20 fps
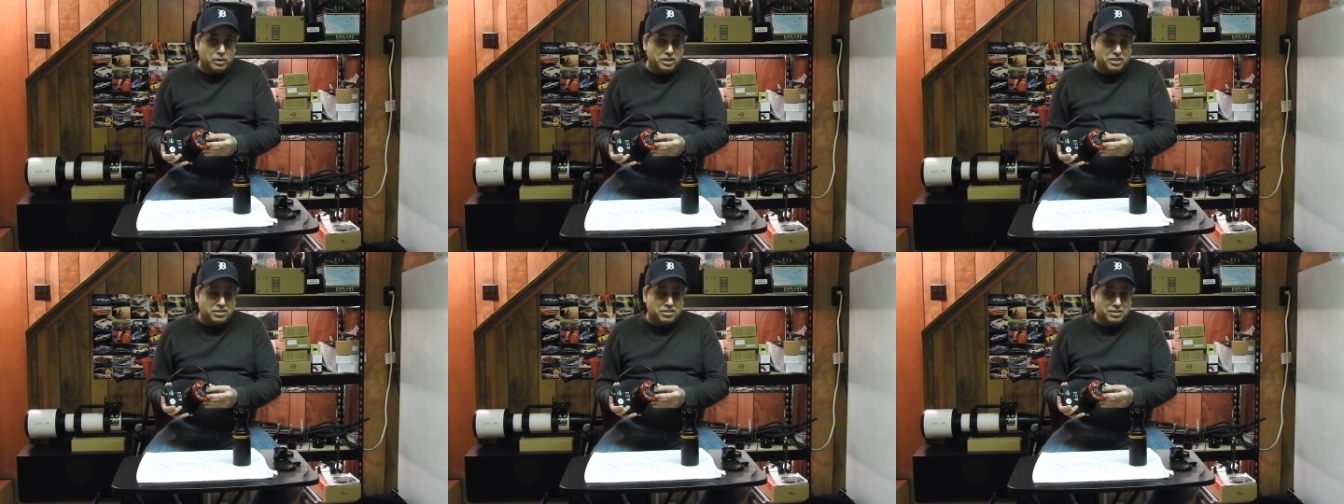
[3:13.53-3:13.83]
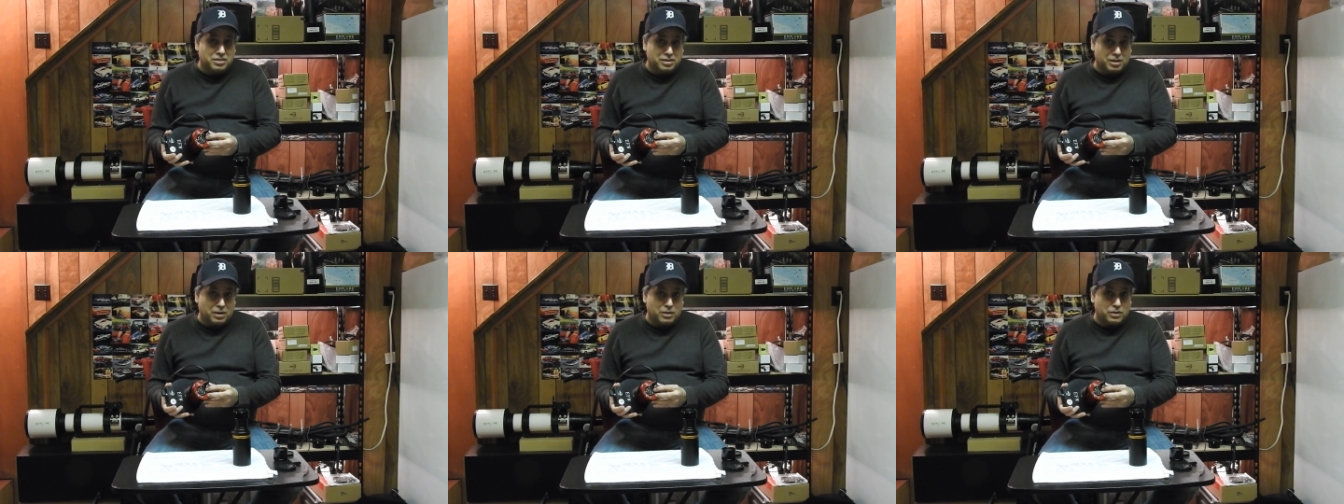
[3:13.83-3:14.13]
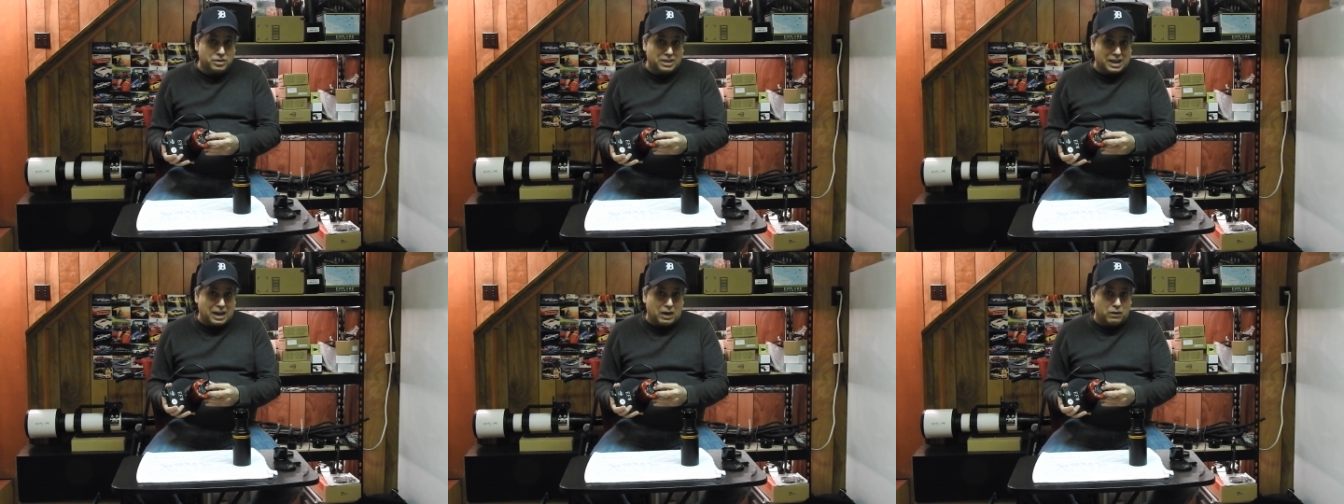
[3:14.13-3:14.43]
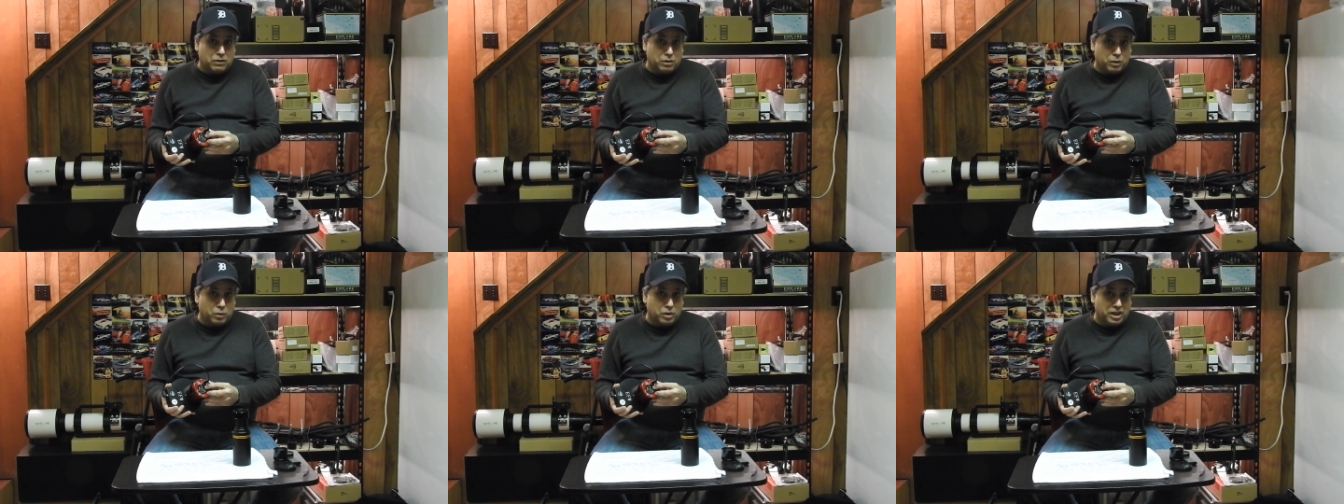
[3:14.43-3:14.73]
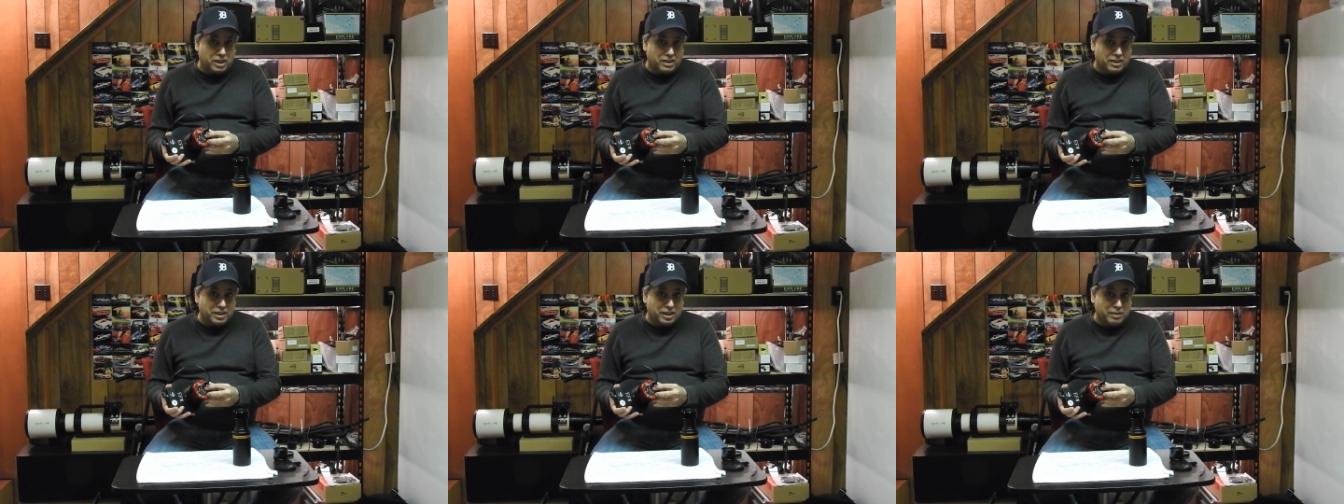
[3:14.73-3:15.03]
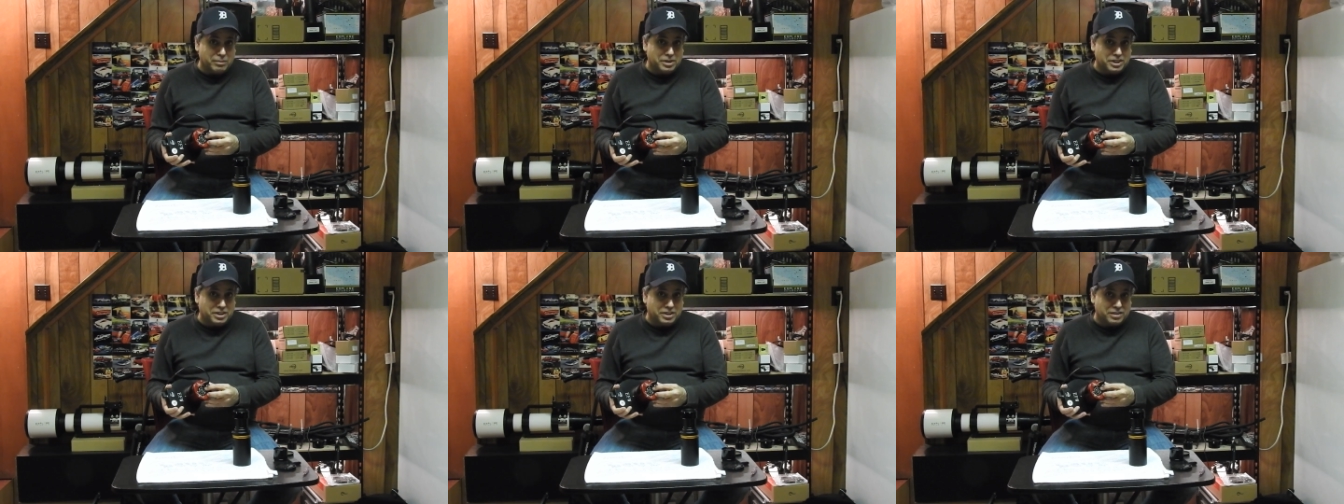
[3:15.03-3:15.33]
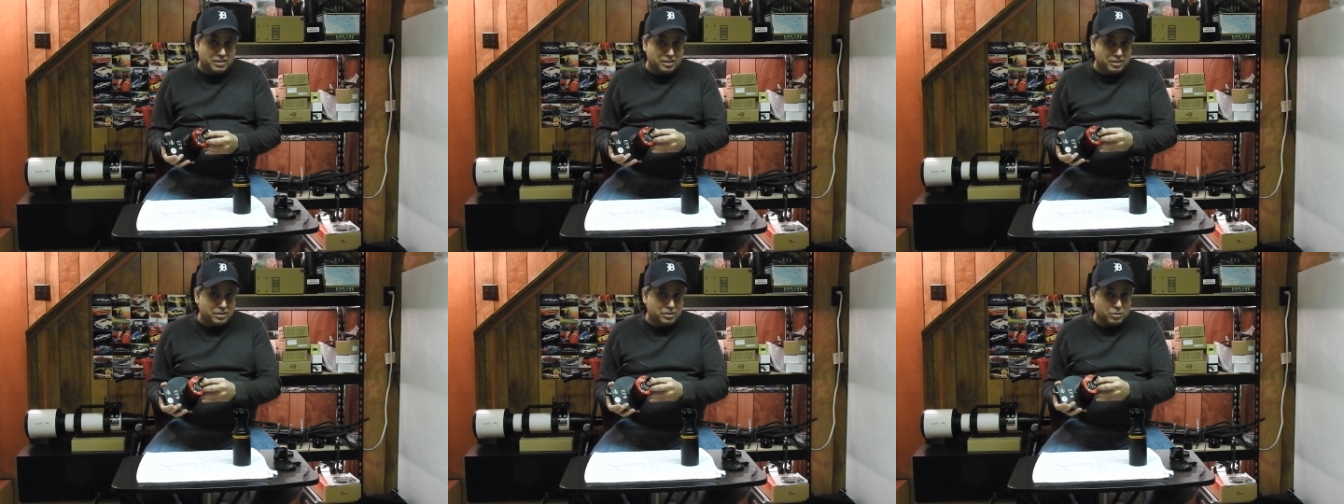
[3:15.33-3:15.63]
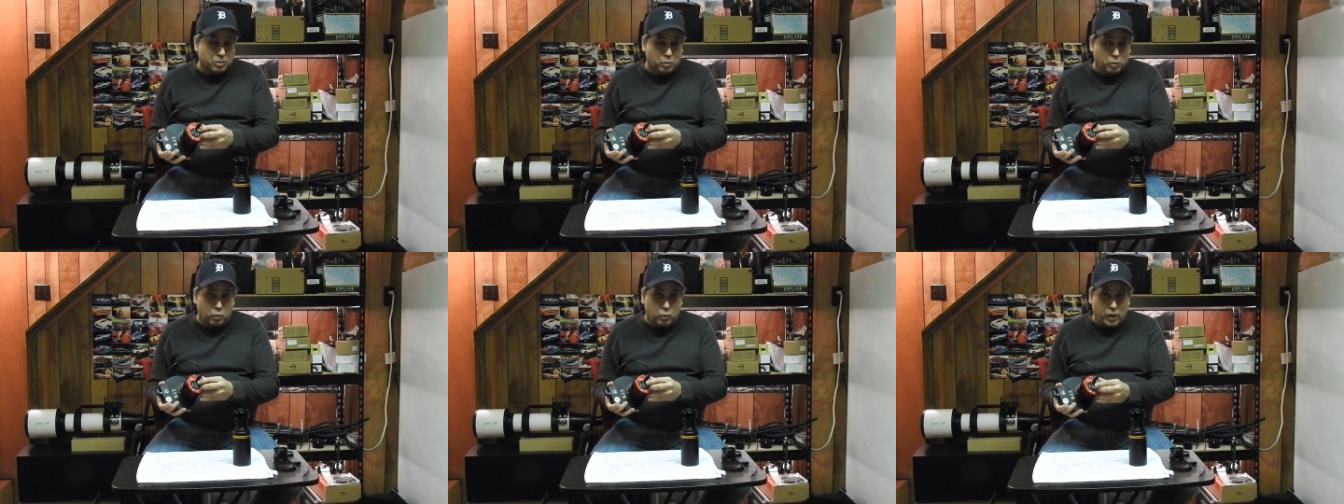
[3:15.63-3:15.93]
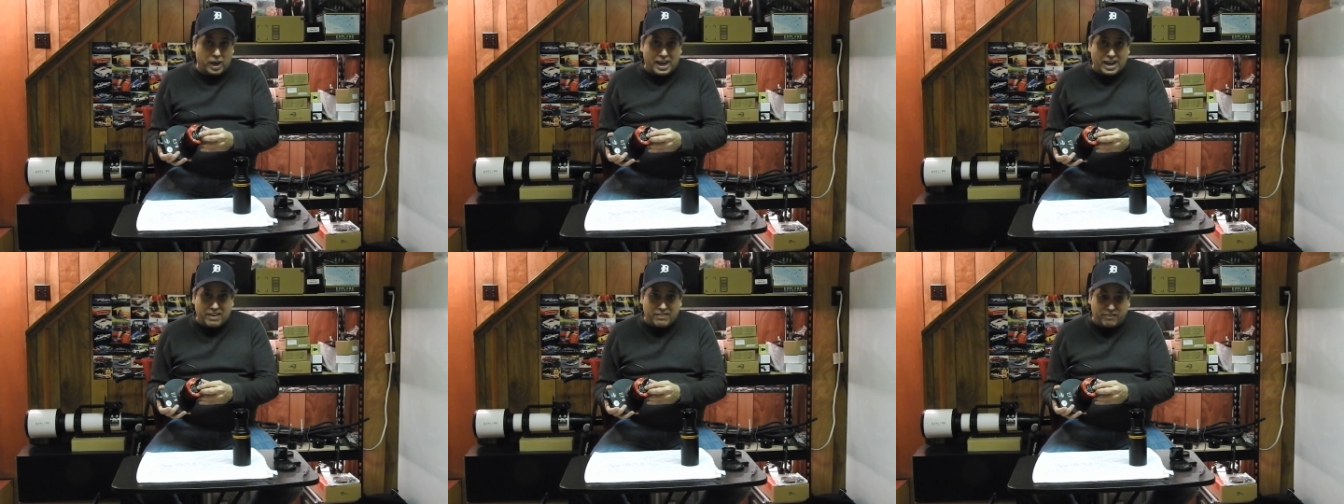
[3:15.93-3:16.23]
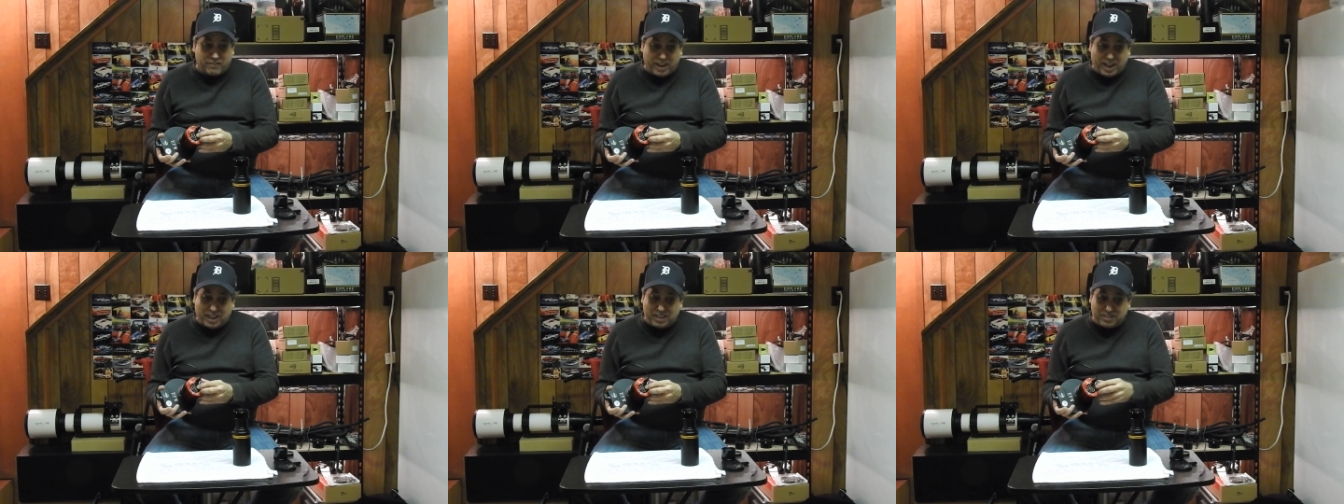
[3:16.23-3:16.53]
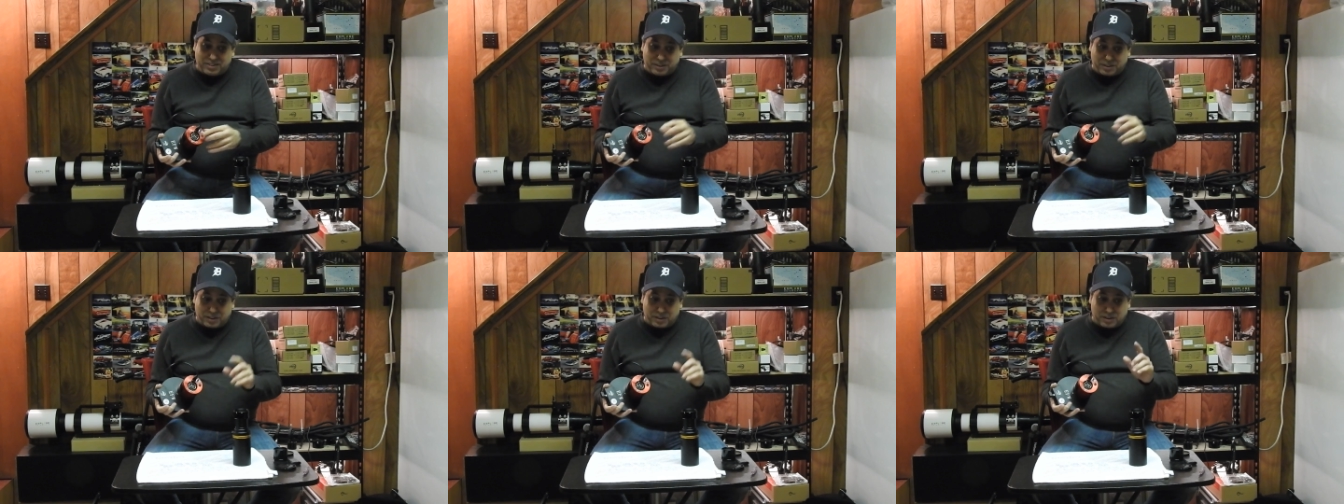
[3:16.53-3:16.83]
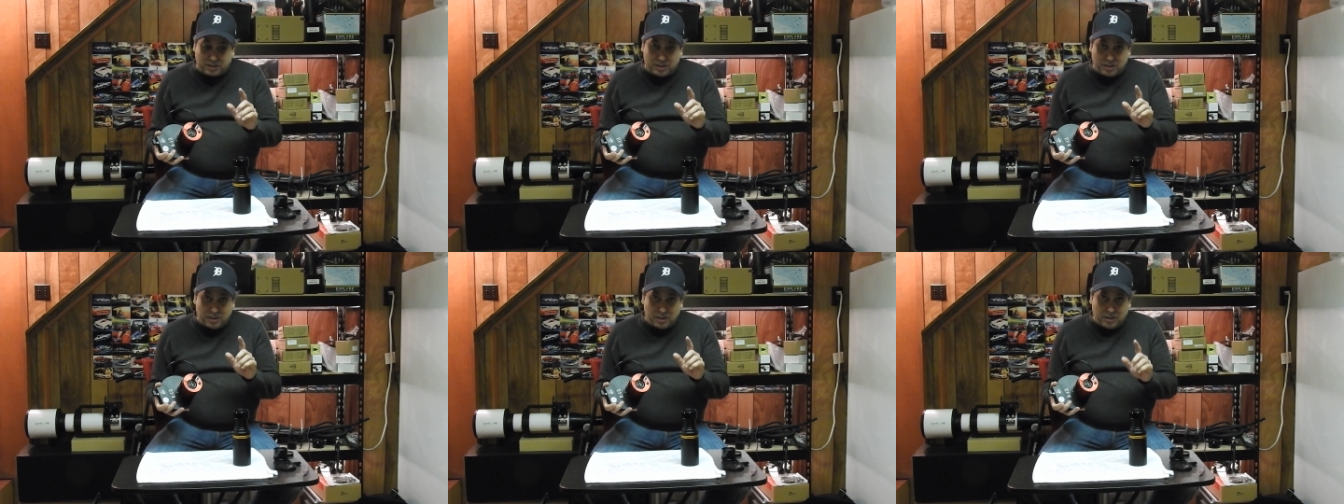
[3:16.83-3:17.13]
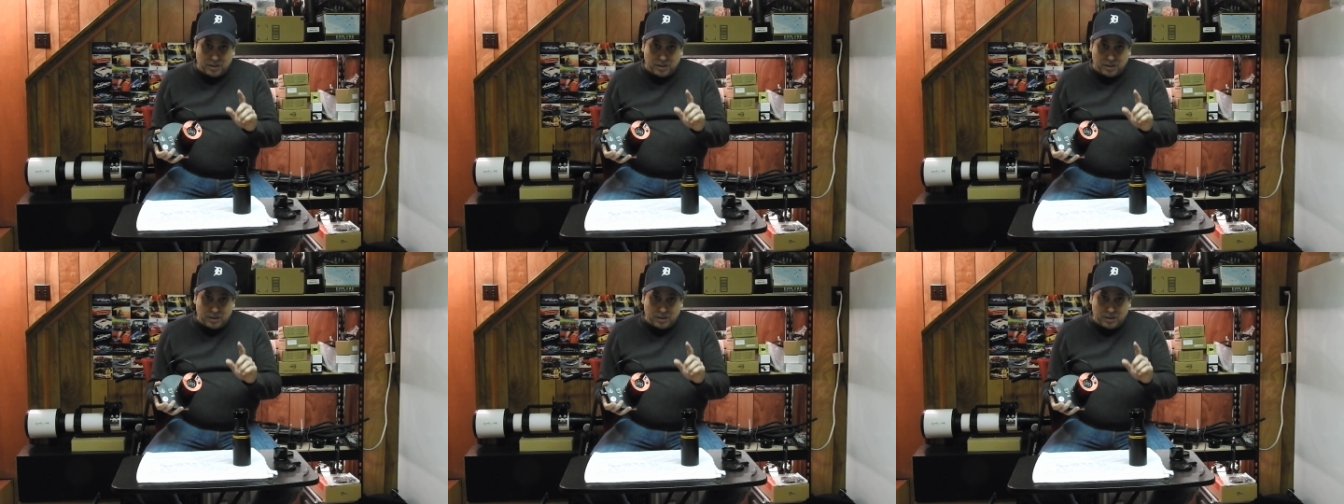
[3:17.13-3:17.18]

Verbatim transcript: This so downloading the images is way faster